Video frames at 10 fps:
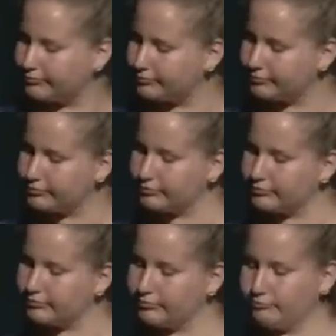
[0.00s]
she was
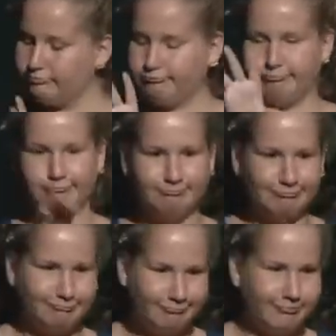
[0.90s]
involved in Deaf Way
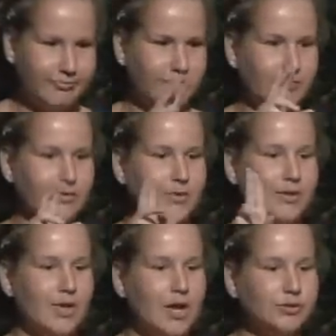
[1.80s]
1 and Deaf Way
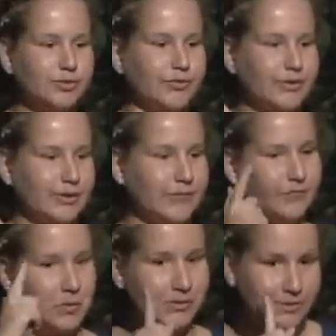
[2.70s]
2,
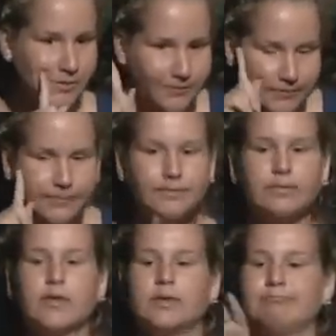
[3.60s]
the National
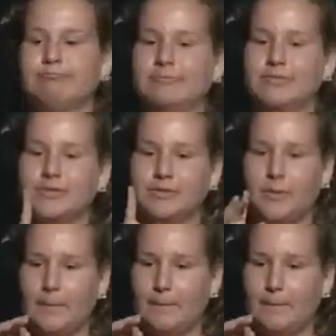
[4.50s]
Theater for the Deaf,